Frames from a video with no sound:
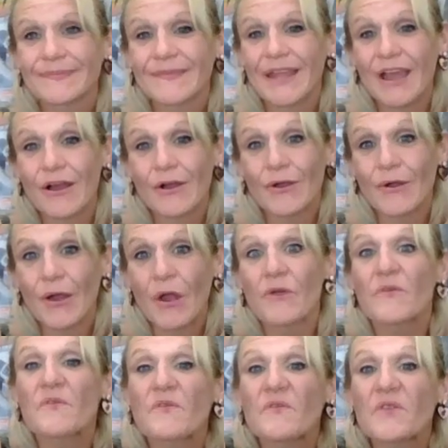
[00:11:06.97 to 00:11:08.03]
how
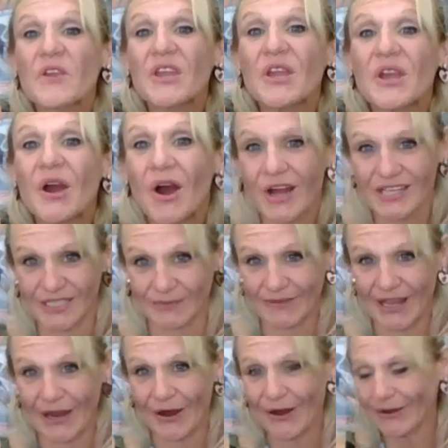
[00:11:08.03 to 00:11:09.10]
freaking awesome
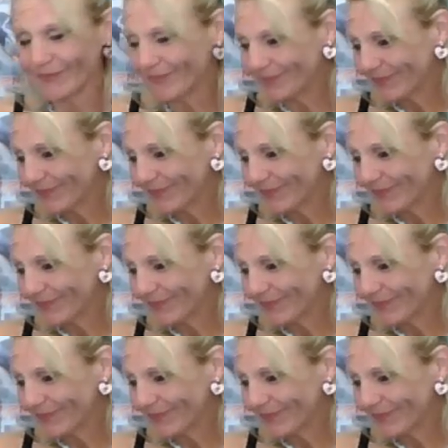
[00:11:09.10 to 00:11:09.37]
they are.